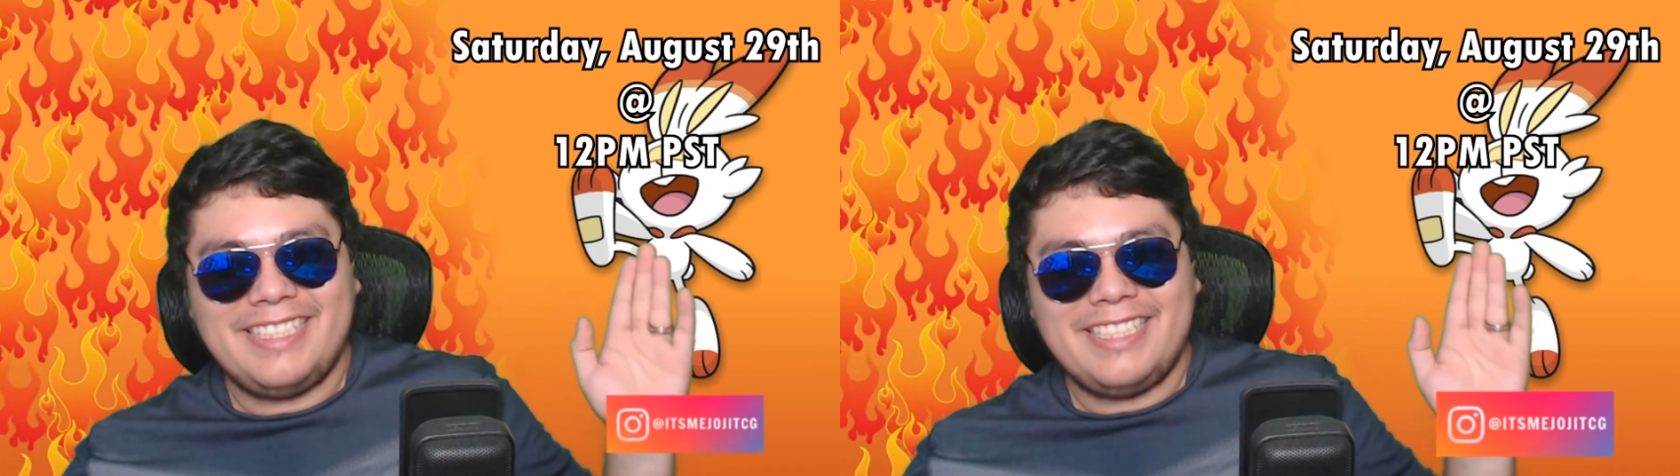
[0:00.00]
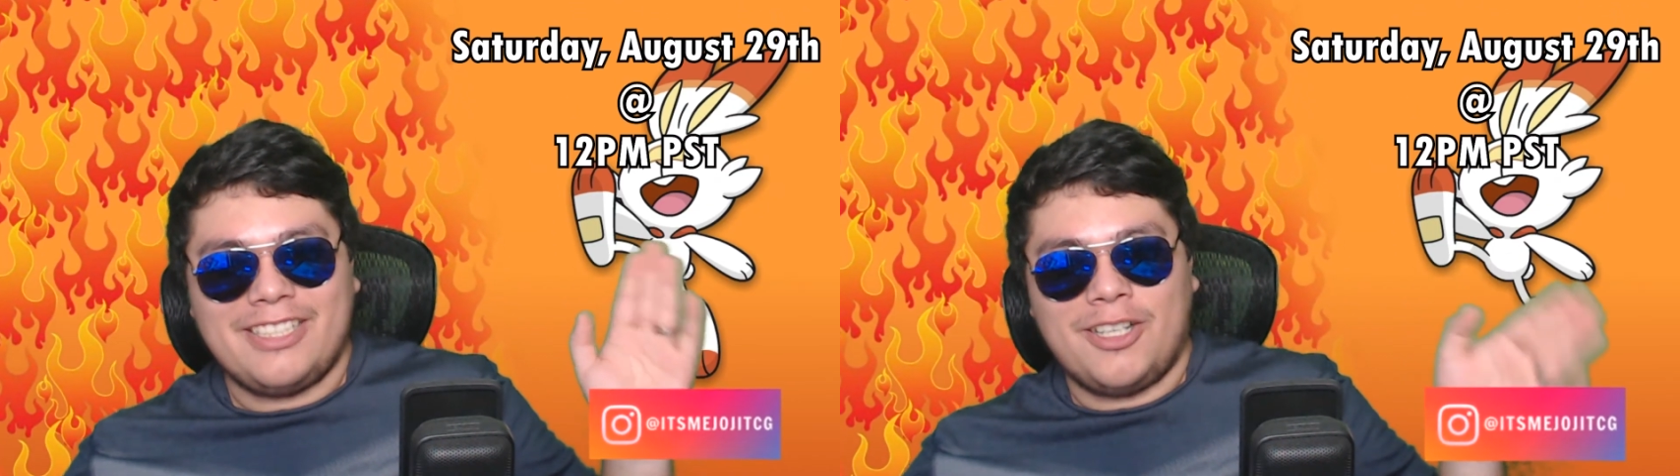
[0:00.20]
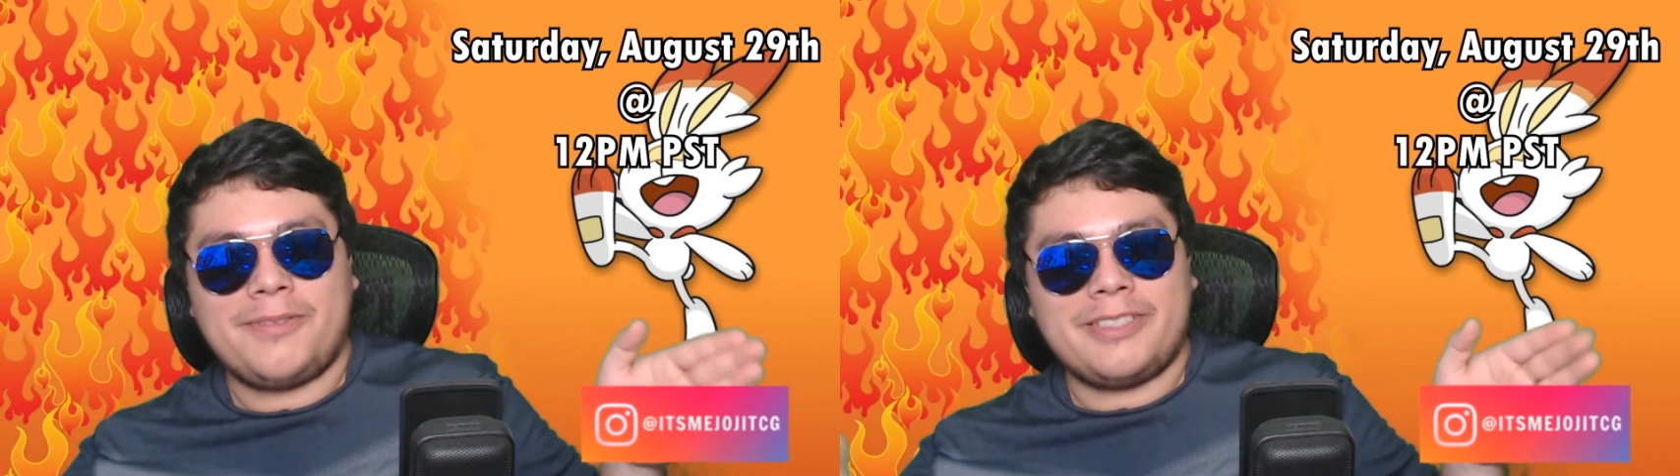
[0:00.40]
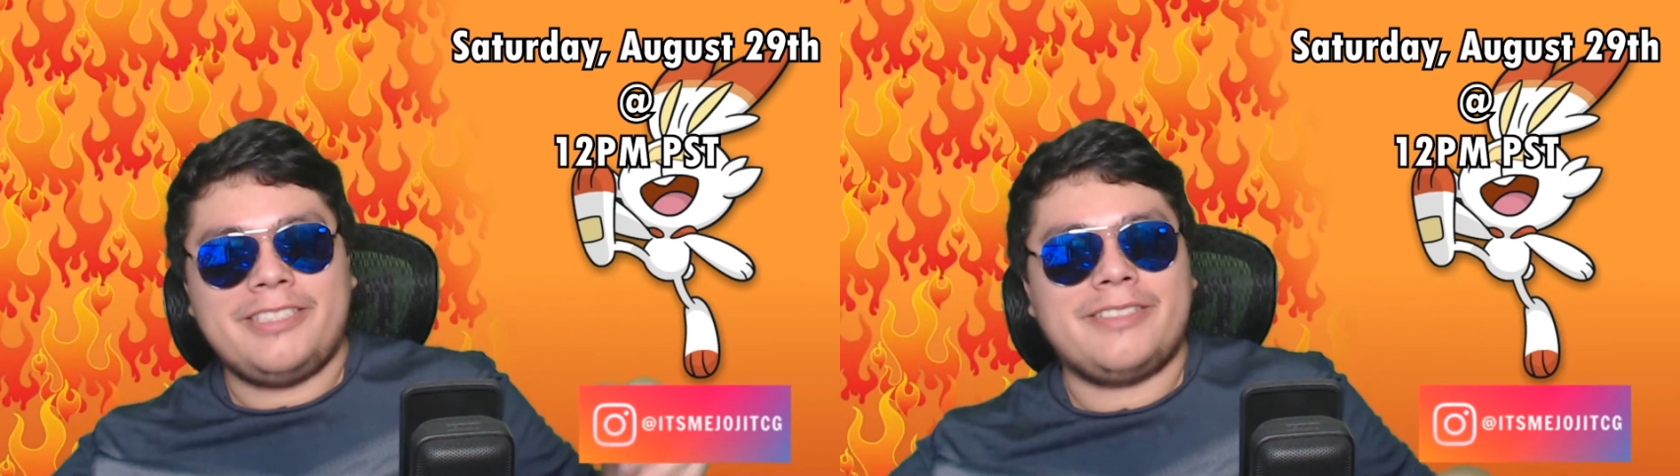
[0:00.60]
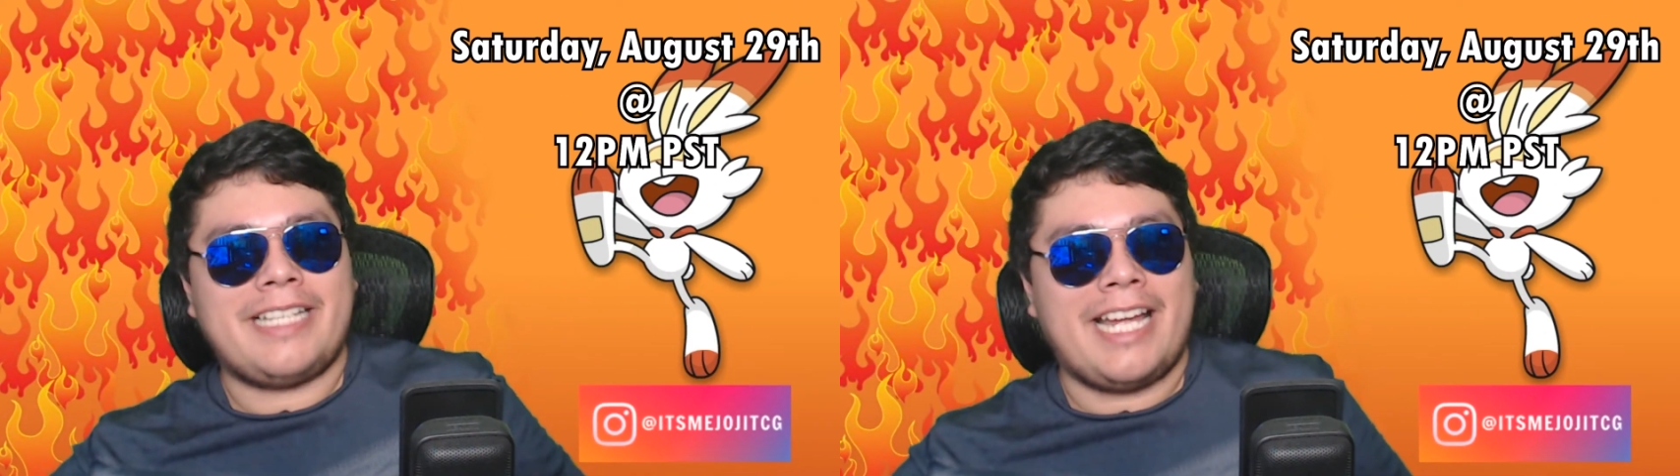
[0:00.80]
hopefully
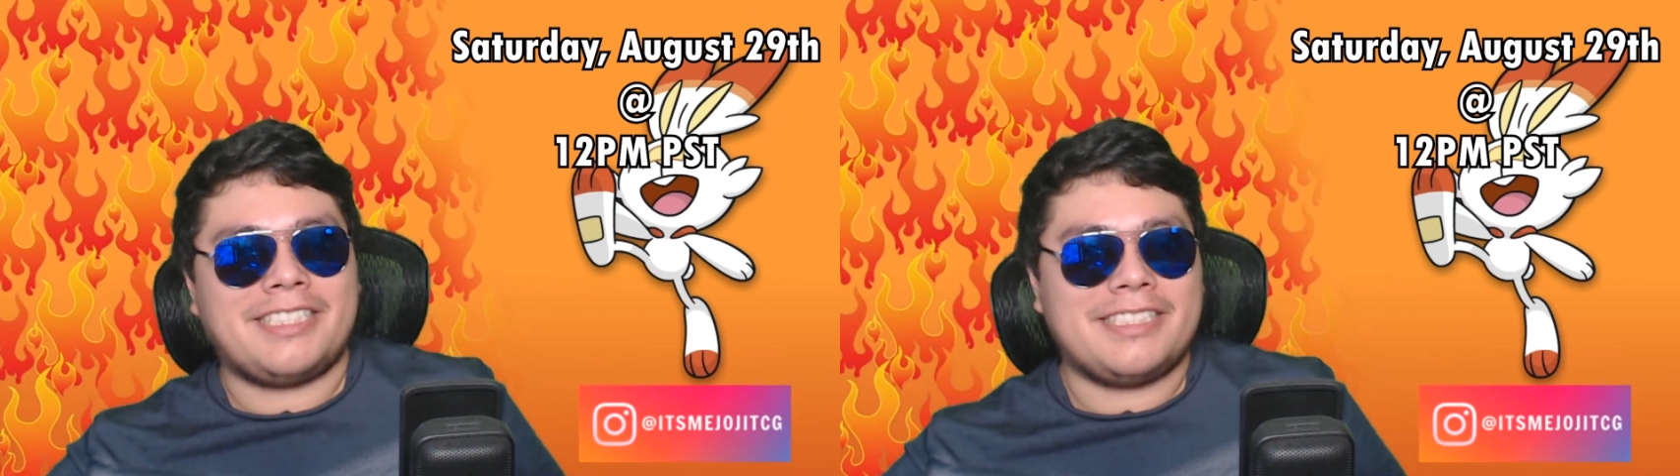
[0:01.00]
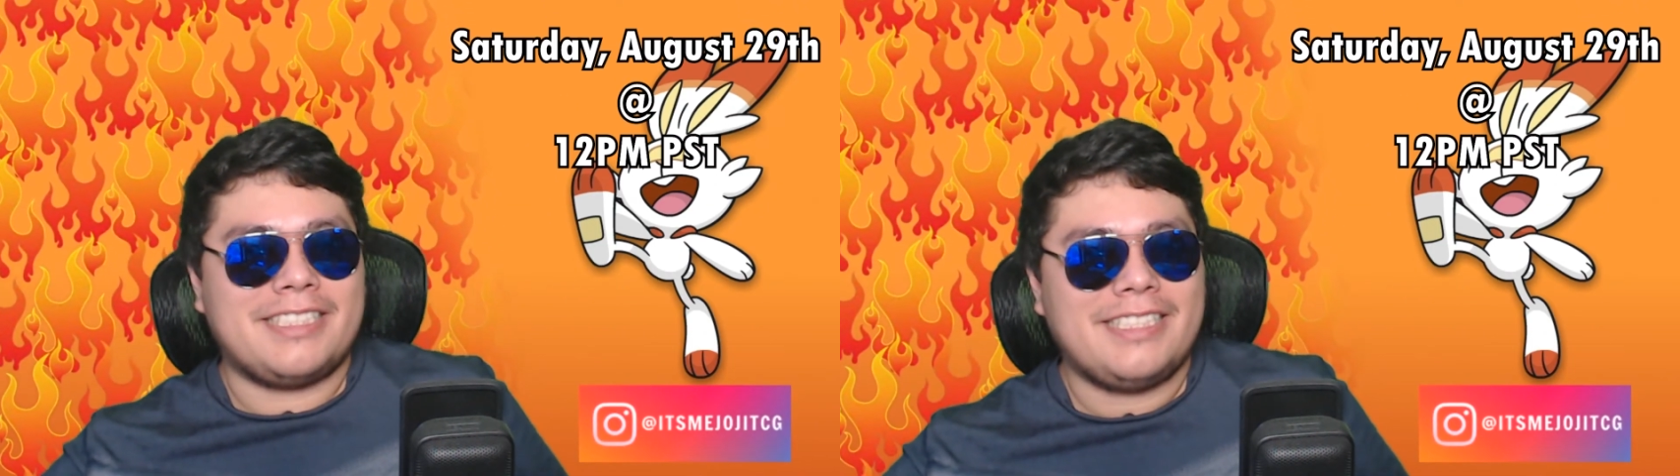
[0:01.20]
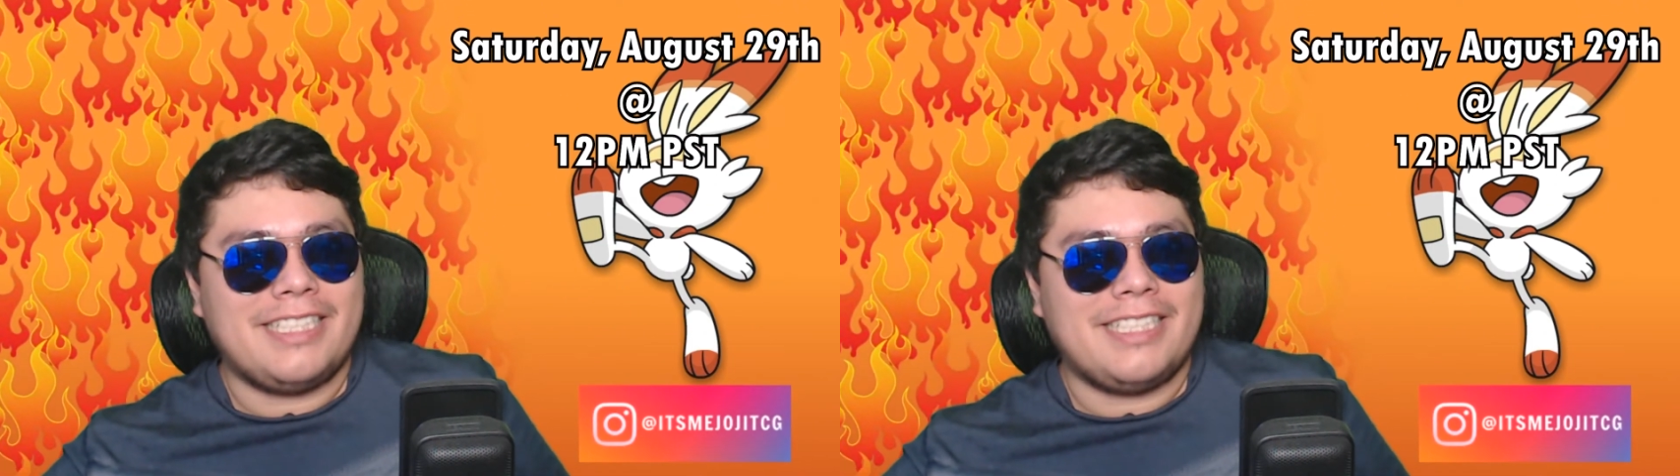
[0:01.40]
you catch it.